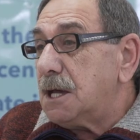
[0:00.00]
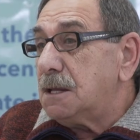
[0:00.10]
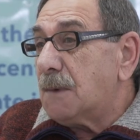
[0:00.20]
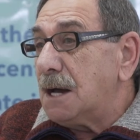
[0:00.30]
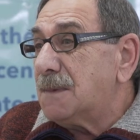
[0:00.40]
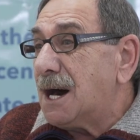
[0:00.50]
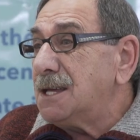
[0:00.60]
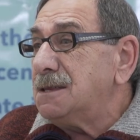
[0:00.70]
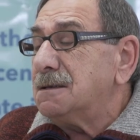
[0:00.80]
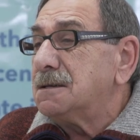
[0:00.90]
In my
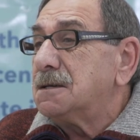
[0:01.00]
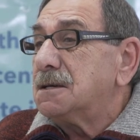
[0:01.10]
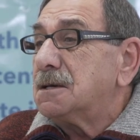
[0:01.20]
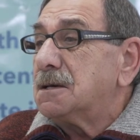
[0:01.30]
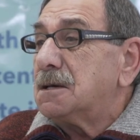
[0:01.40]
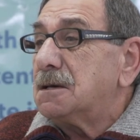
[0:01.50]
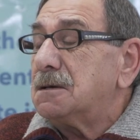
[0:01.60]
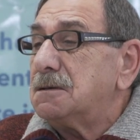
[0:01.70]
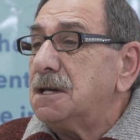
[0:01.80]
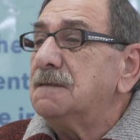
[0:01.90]
mind,
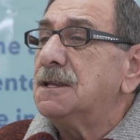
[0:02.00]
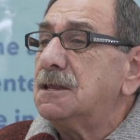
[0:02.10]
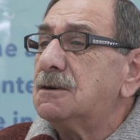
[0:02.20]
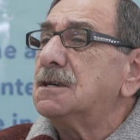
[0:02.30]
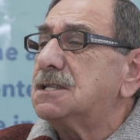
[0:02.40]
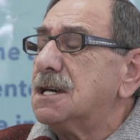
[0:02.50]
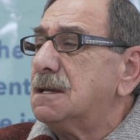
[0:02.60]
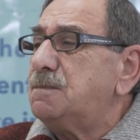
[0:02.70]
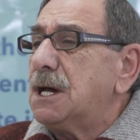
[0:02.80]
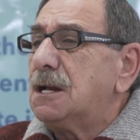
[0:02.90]
even those in
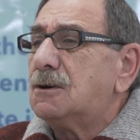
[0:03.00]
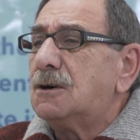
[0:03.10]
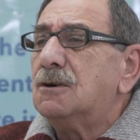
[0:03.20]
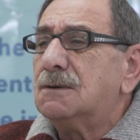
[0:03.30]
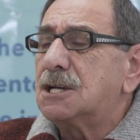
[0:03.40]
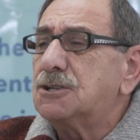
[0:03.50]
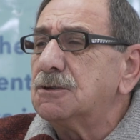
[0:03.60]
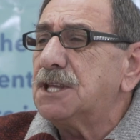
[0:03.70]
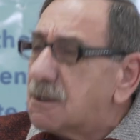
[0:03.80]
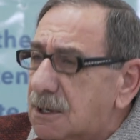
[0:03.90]
the PLO who were
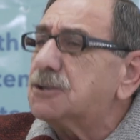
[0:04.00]
shooting were